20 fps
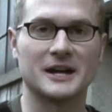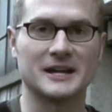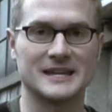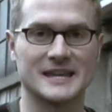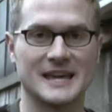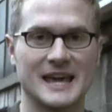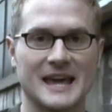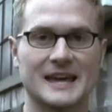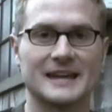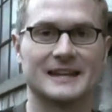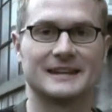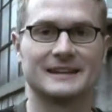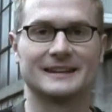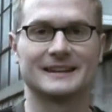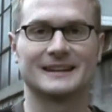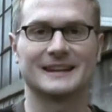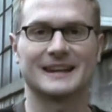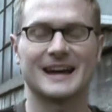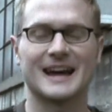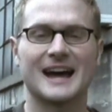
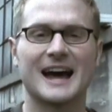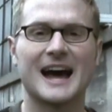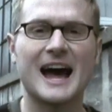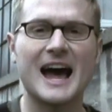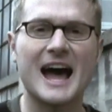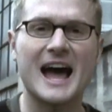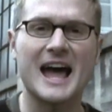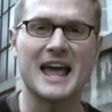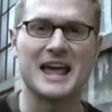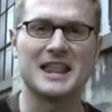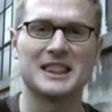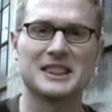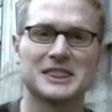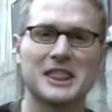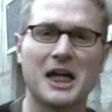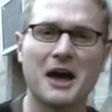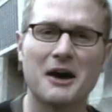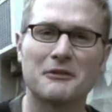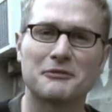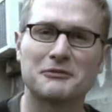again, I
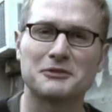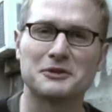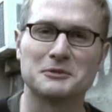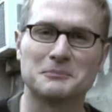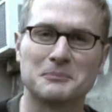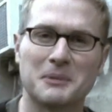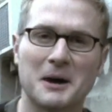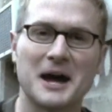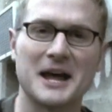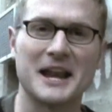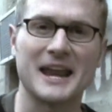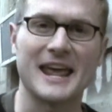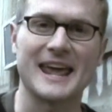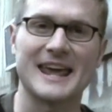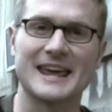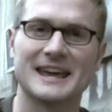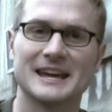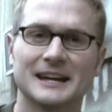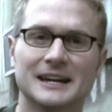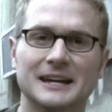love you,
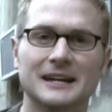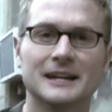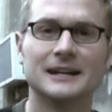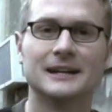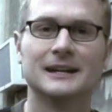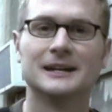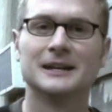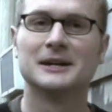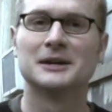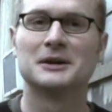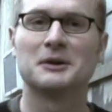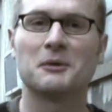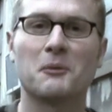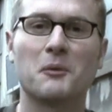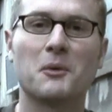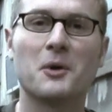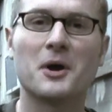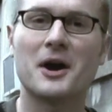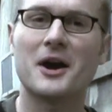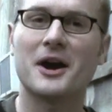buddy.
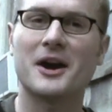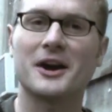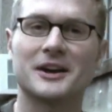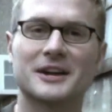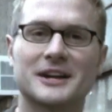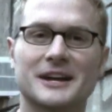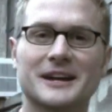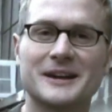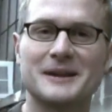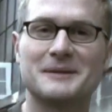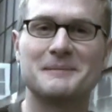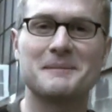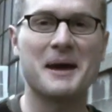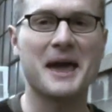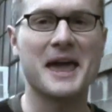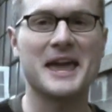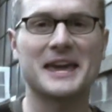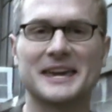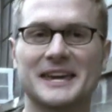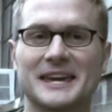We're gonna
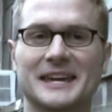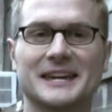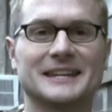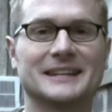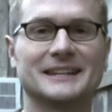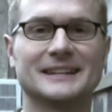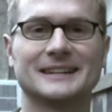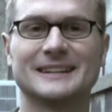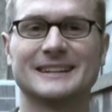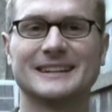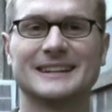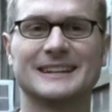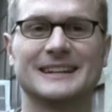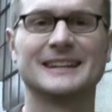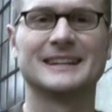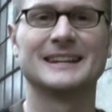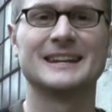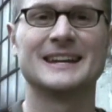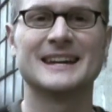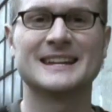make it.
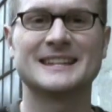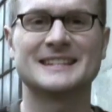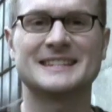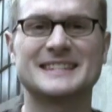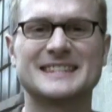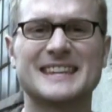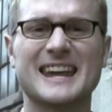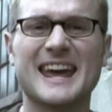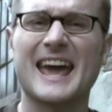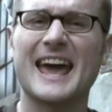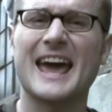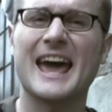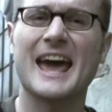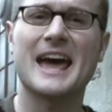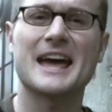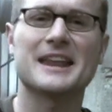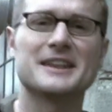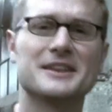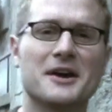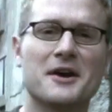
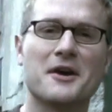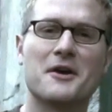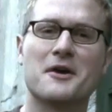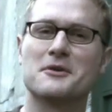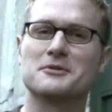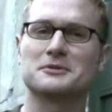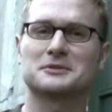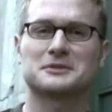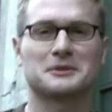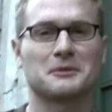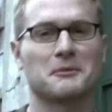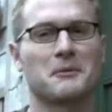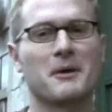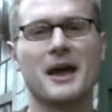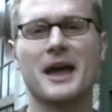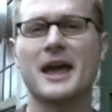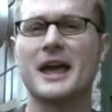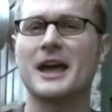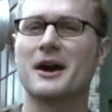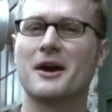Dad knows the
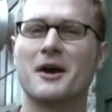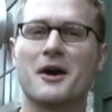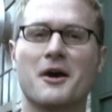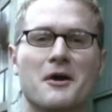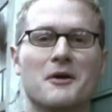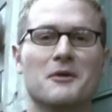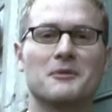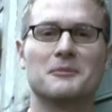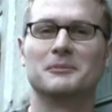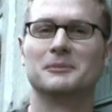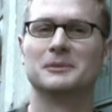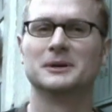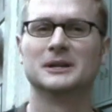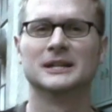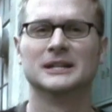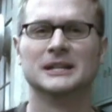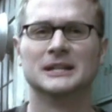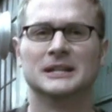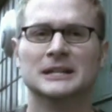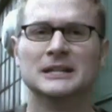way home.
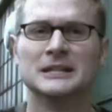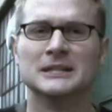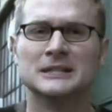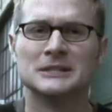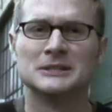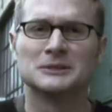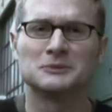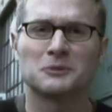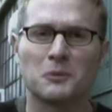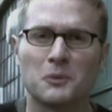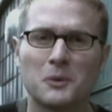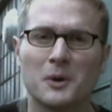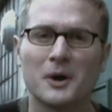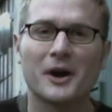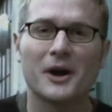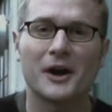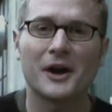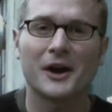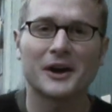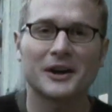
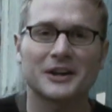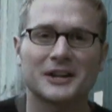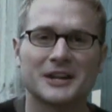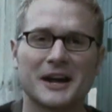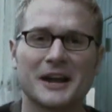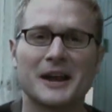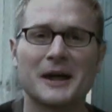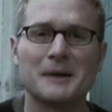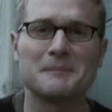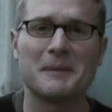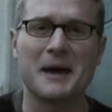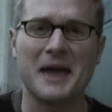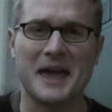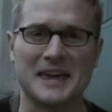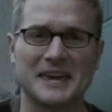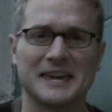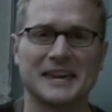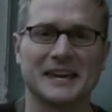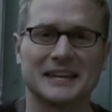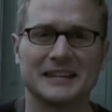We're gonna
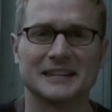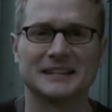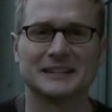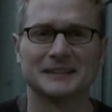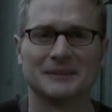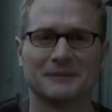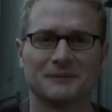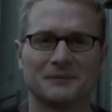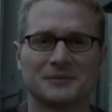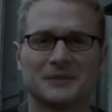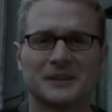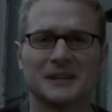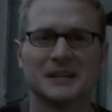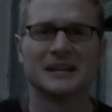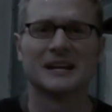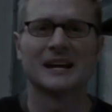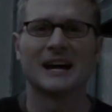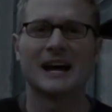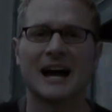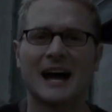make it.
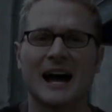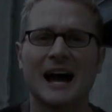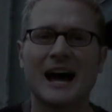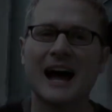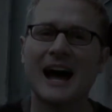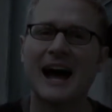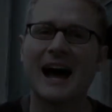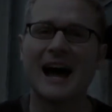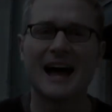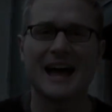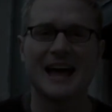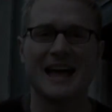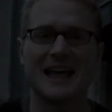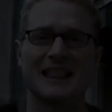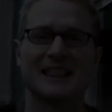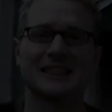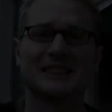I